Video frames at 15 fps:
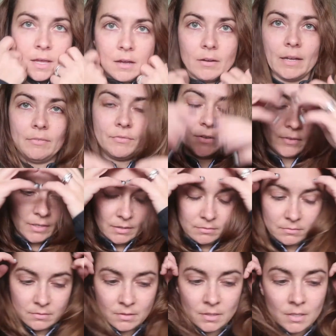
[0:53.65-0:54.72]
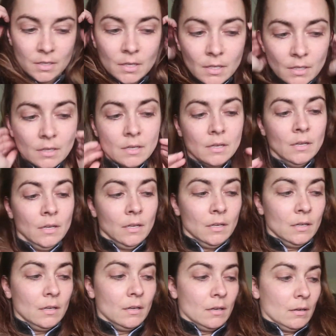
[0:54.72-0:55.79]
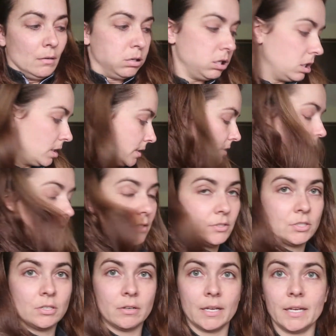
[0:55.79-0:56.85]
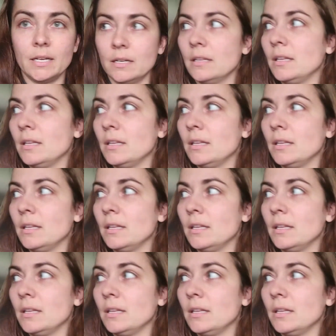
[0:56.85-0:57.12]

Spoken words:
Okay, for real. This is no joke,